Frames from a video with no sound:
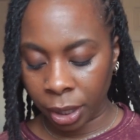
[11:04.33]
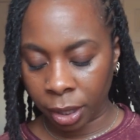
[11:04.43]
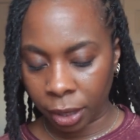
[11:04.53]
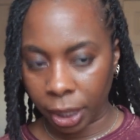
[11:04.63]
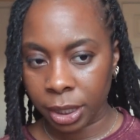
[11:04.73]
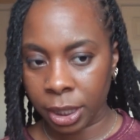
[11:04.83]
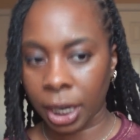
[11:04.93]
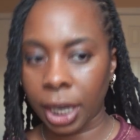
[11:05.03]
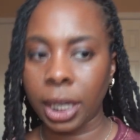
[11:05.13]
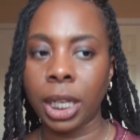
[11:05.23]
the things that
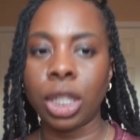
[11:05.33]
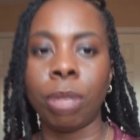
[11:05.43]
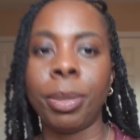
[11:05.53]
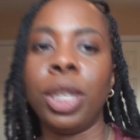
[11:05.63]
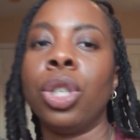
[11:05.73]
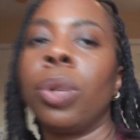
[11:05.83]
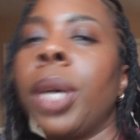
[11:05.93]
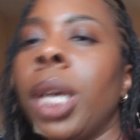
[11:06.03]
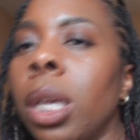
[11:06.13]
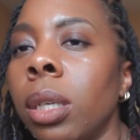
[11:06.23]
I need to be
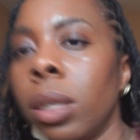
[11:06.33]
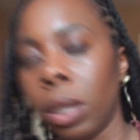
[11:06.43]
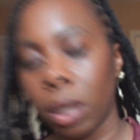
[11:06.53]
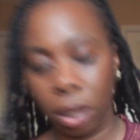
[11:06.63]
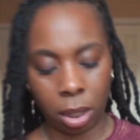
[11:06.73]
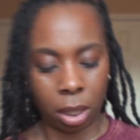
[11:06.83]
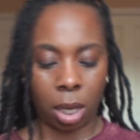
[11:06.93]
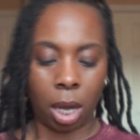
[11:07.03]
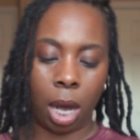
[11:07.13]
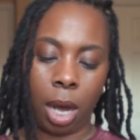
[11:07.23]
doing
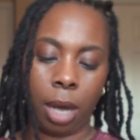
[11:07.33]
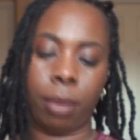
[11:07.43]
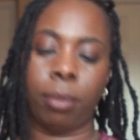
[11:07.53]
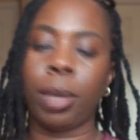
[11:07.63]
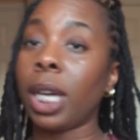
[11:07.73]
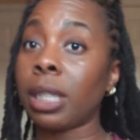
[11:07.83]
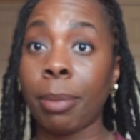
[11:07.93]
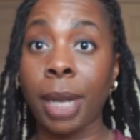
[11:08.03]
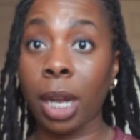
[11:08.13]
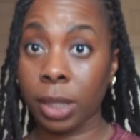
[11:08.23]
because I've
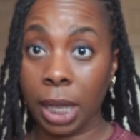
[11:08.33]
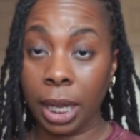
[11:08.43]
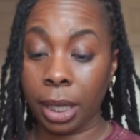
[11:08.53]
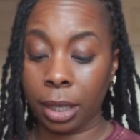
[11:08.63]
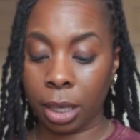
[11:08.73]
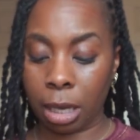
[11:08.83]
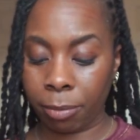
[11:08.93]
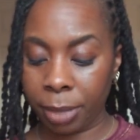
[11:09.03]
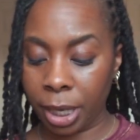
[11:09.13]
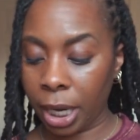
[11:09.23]
been outside and
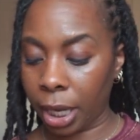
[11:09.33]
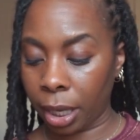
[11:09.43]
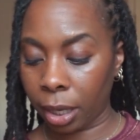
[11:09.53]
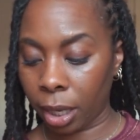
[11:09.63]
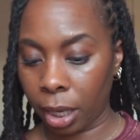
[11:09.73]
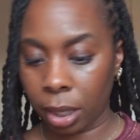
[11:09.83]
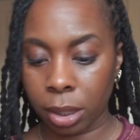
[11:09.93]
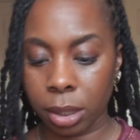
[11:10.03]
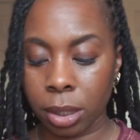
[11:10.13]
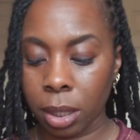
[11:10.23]
I've been dating,
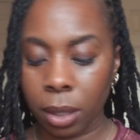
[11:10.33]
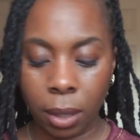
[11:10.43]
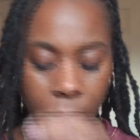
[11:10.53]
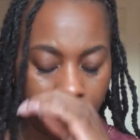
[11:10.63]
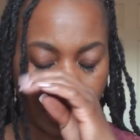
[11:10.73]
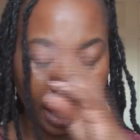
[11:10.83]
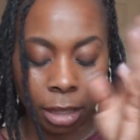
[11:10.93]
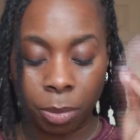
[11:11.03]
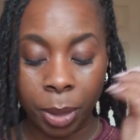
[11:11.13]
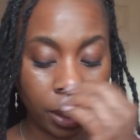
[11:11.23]
and
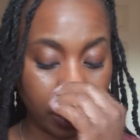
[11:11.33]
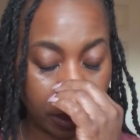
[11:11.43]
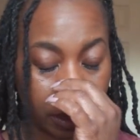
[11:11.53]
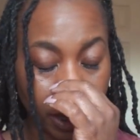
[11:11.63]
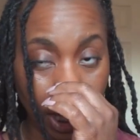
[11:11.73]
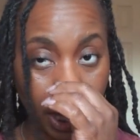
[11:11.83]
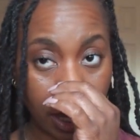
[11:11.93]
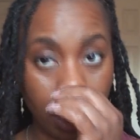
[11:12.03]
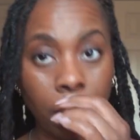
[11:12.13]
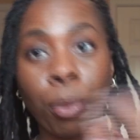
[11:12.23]
that's been
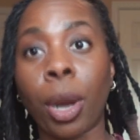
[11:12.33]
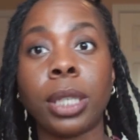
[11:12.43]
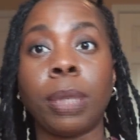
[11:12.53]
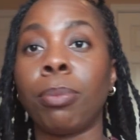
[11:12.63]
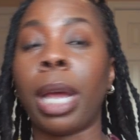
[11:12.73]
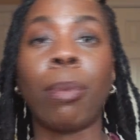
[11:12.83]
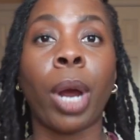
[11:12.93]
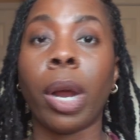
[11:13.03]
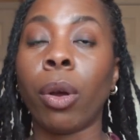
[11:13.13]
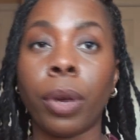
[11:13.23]
taking
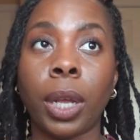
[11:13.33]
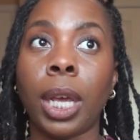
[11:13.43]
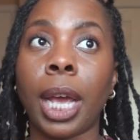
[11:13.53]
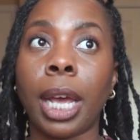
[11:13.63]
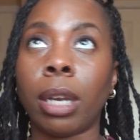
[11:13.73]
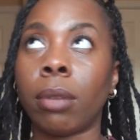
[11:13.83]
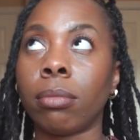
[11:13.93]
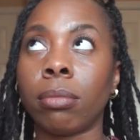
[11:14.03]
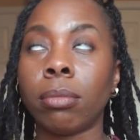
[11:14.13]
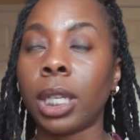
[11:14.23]
priority, and
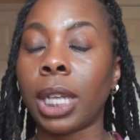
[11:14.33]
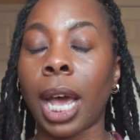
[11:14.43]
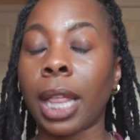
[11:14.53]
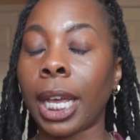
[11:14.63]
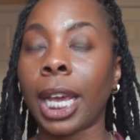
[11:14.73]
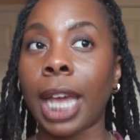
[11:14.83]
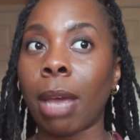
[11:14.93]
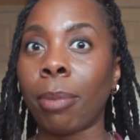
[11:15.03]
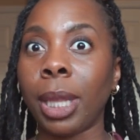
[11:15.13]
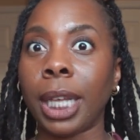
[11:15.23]
that like it
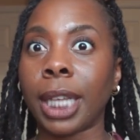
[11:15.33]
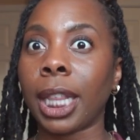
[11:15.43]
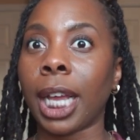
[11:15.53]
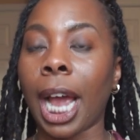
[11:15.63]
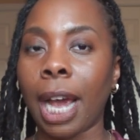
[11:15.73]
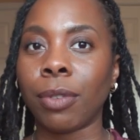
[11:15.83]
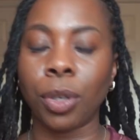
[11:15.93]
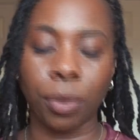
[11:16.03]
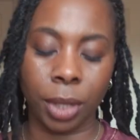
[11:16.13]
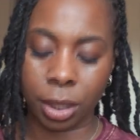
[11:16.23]
can't be like that. Like I have to
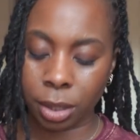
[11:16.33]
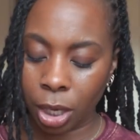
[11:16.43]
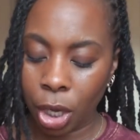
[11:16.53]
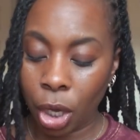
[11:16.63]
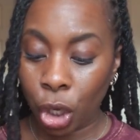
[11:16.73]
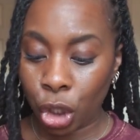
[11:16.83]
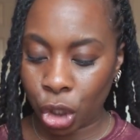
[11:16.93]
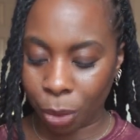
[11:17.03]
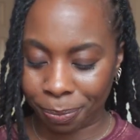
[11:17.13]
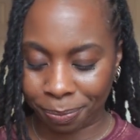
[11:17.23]
do things. So